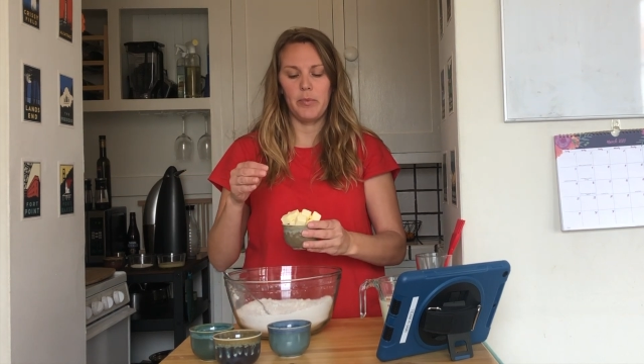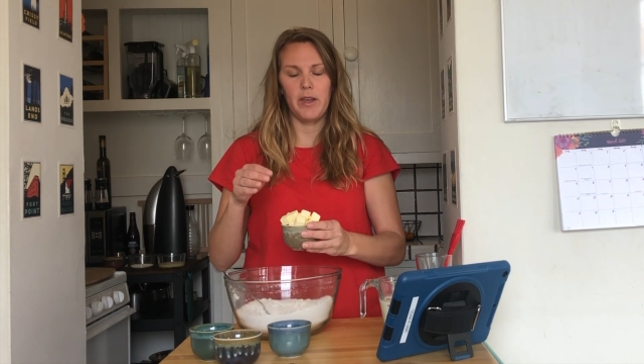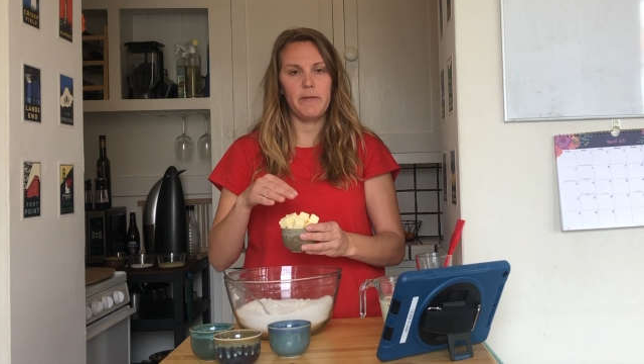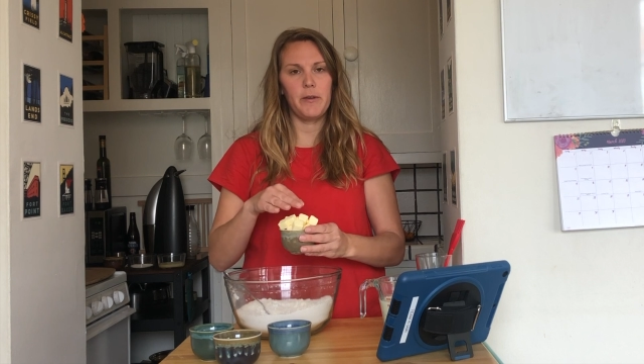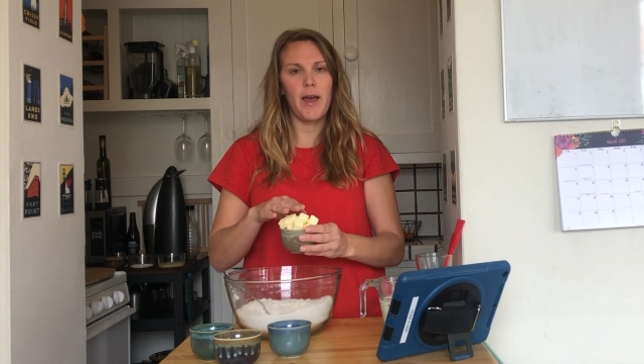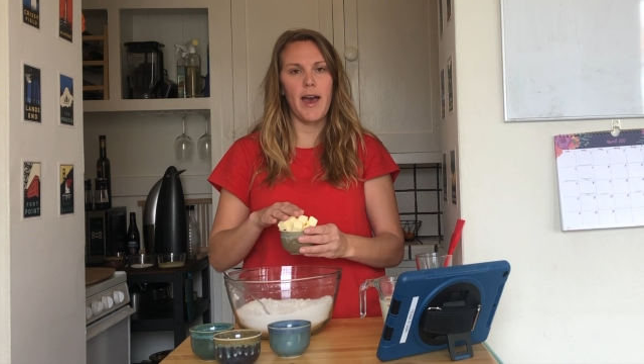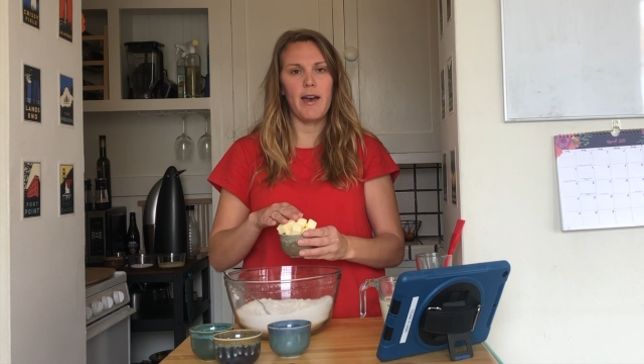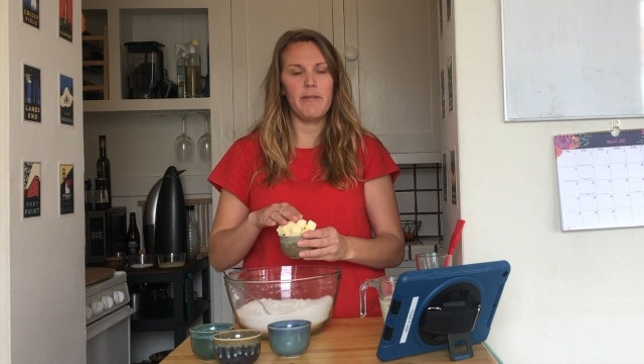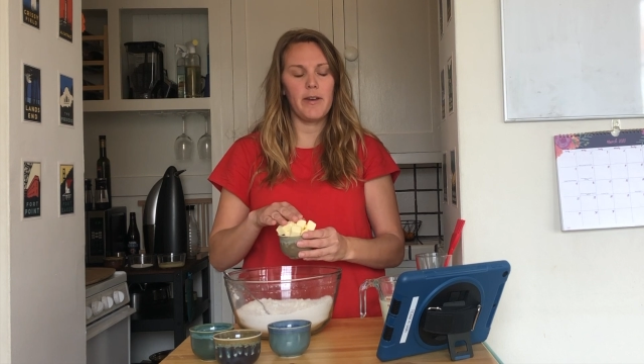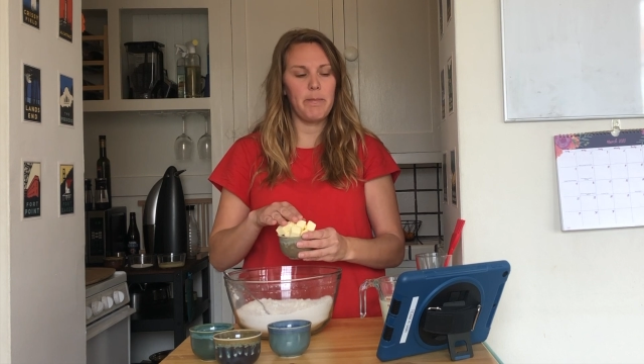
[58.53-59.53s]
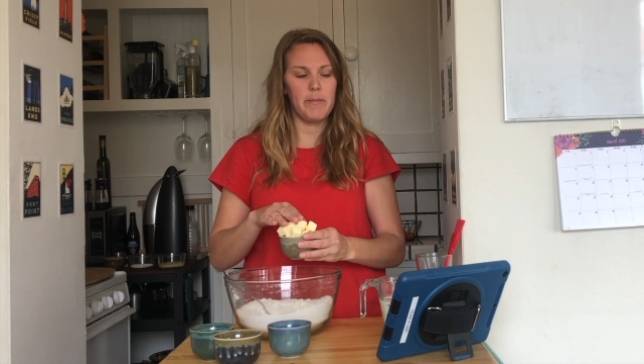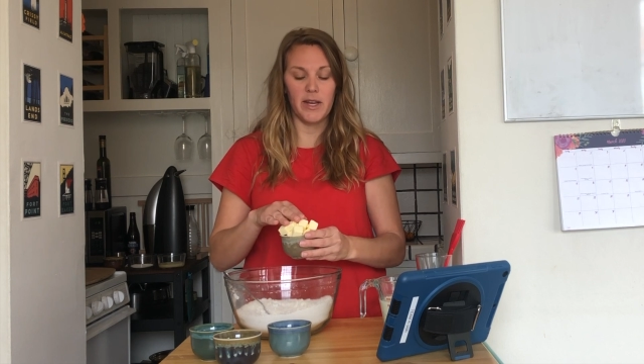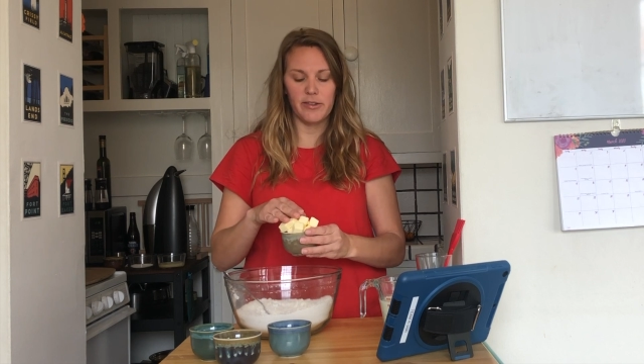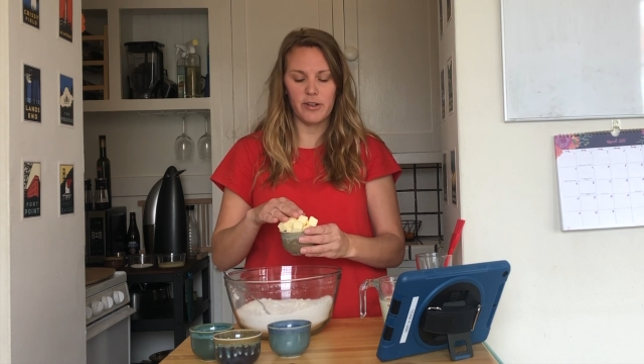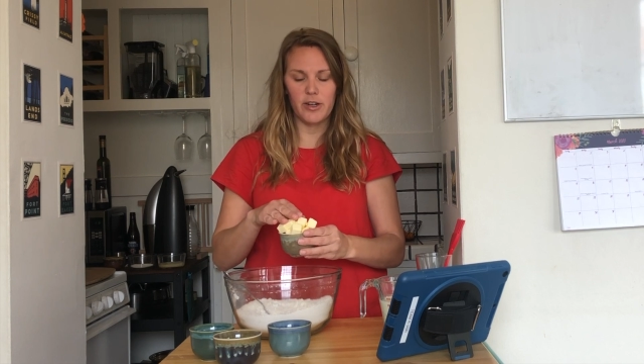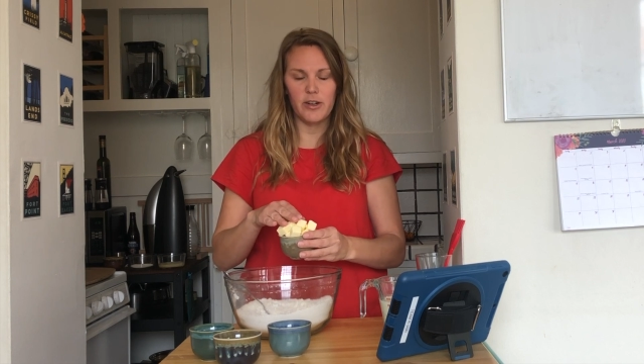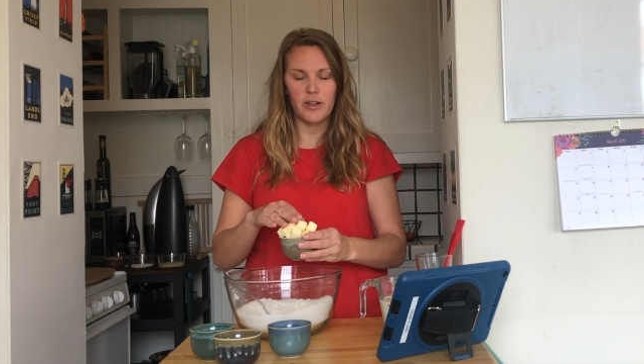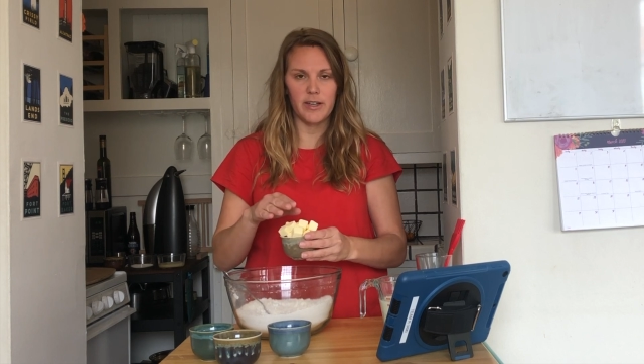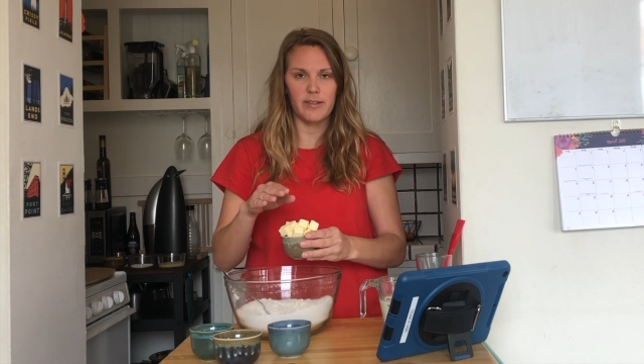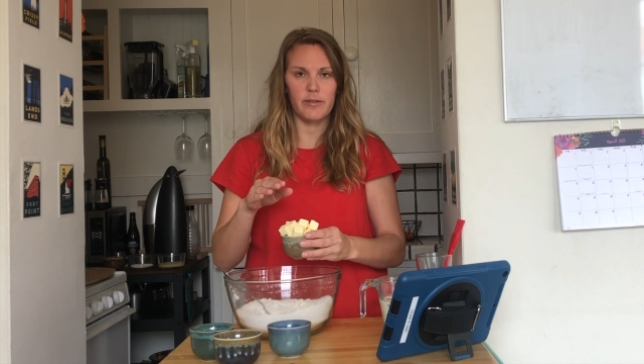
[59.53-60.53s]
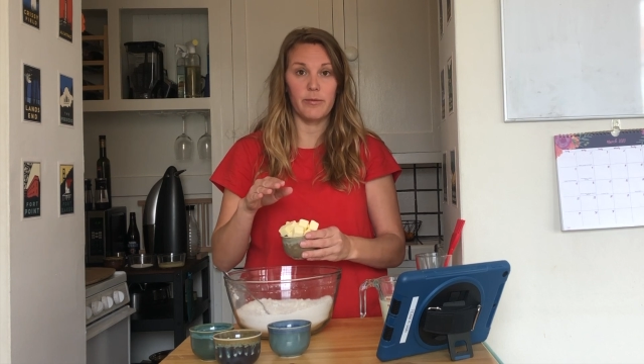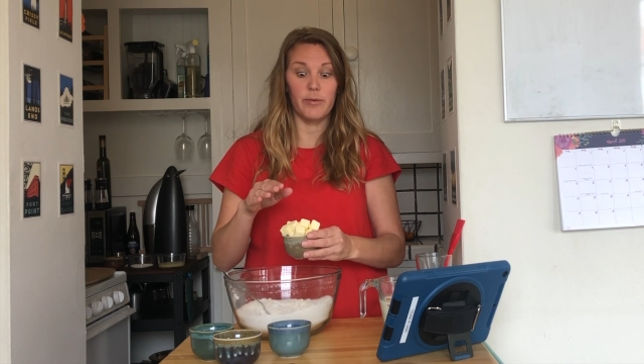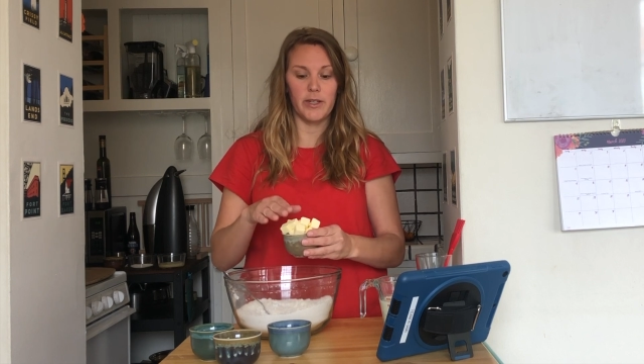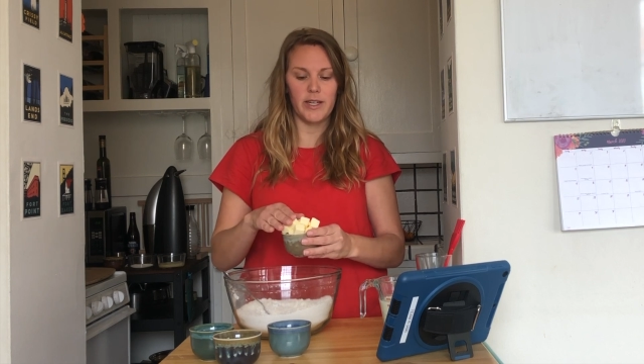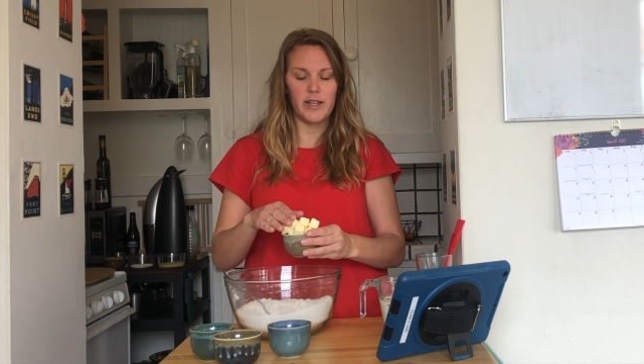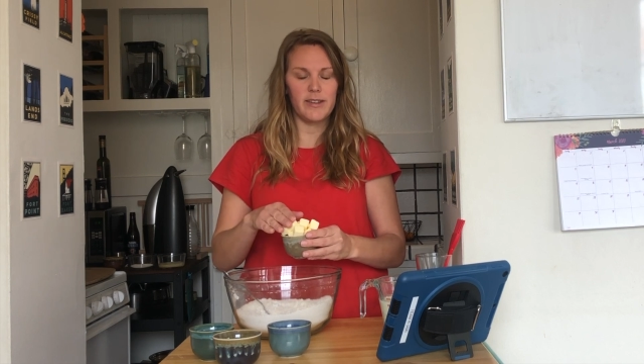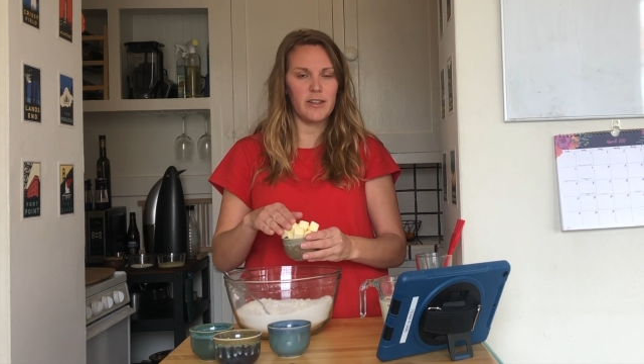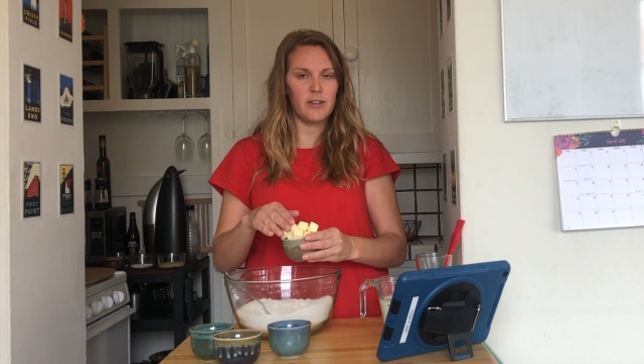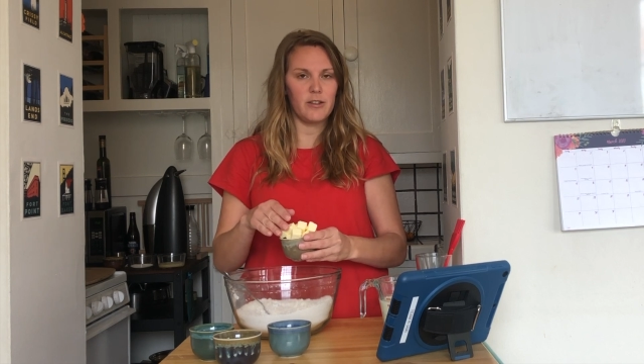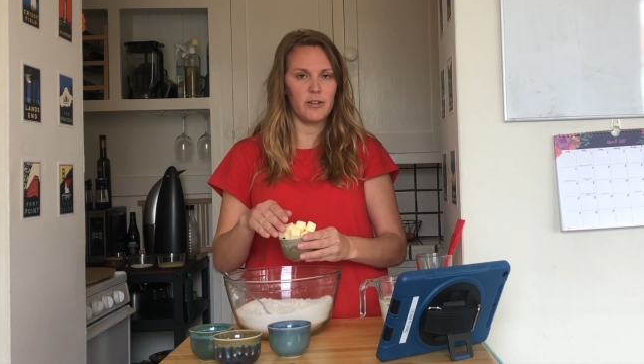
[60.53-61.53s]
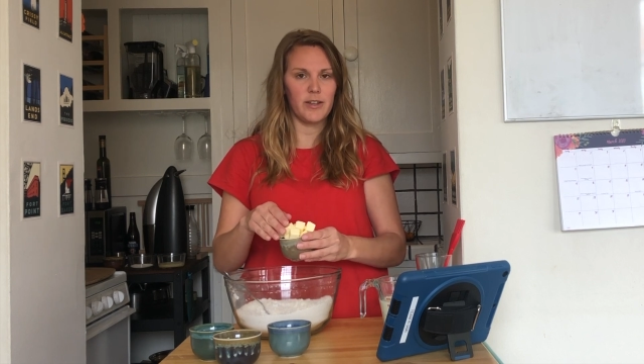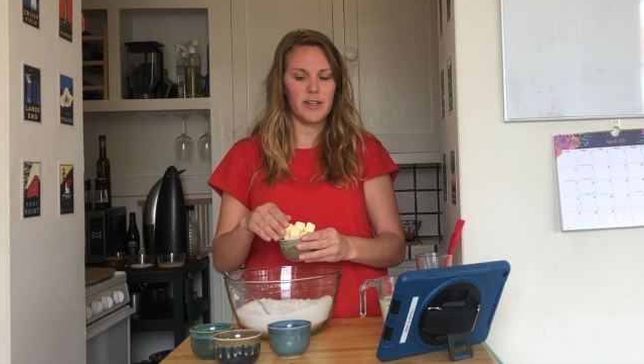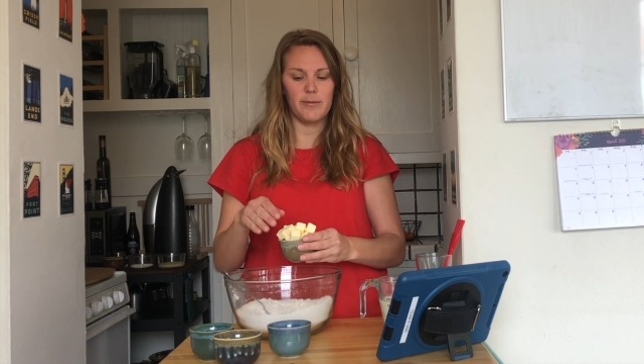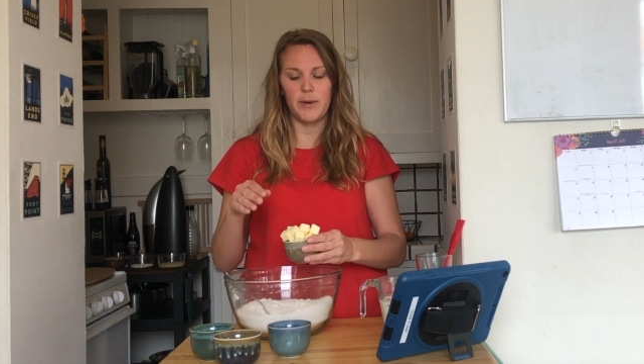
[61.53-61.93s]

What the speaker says: If you have a mixer, it's really easy to do this,